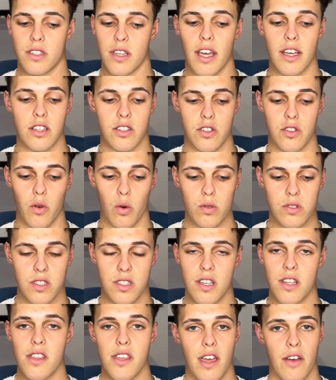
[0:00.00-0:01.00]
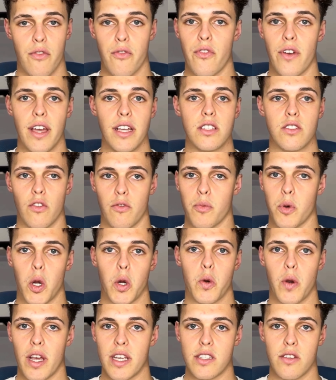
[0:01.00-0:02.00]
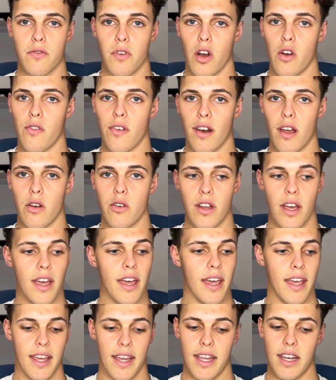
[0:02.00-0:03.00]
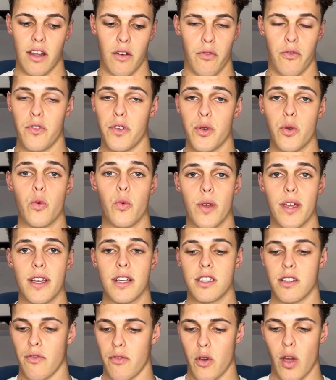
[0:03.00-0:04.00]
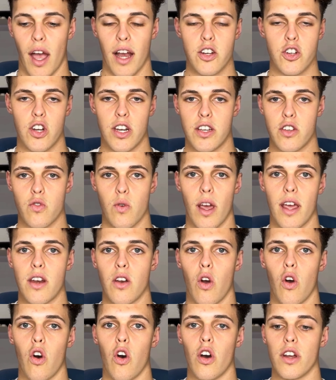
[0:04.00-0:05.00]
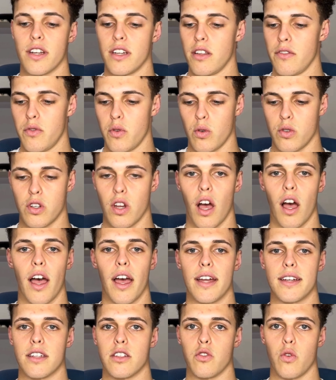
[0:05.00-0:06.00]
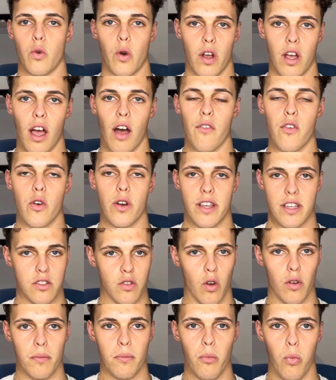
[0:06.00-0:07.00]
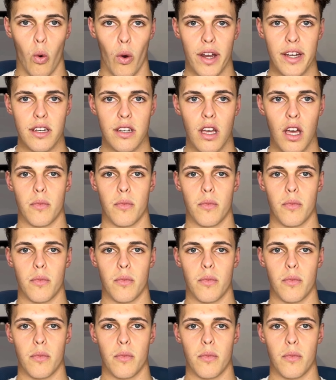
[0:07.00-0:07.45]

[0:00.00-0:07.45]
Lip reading: Yes, you'll see the effects of progressive overload in a few weeks if you actually train hard and if your diet and your recovery is on point,